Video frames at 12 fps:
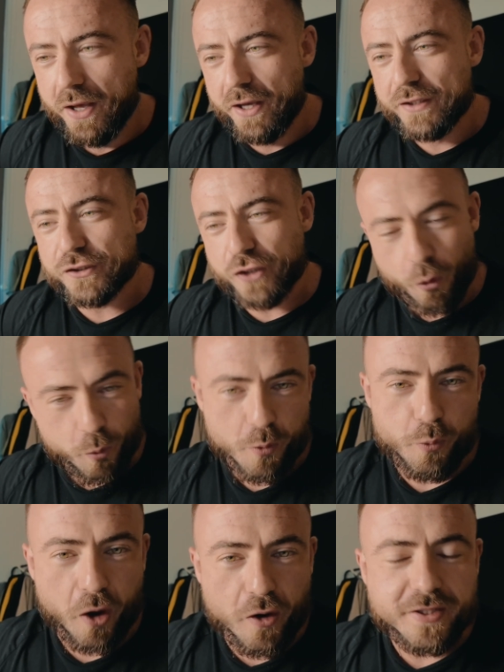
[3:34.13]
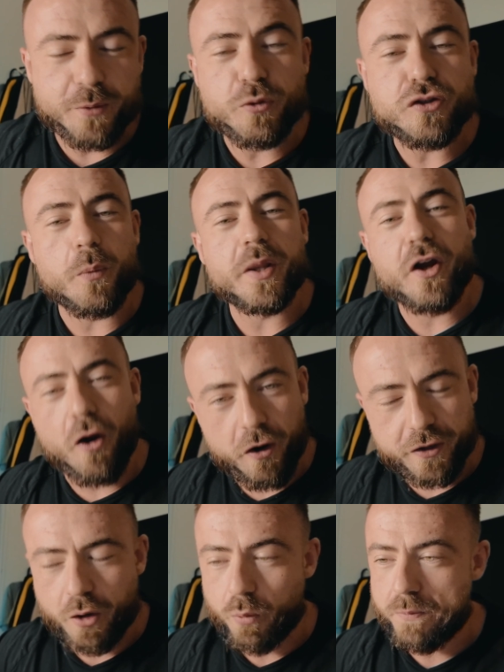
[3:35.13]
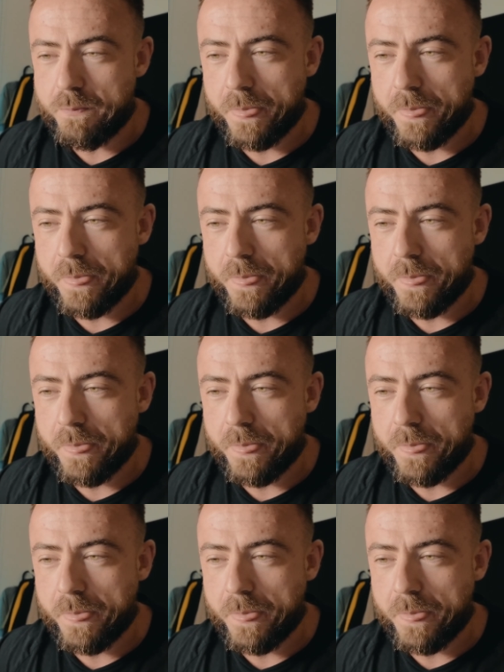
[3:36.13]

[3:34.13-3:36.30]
So we'll start with the cardio.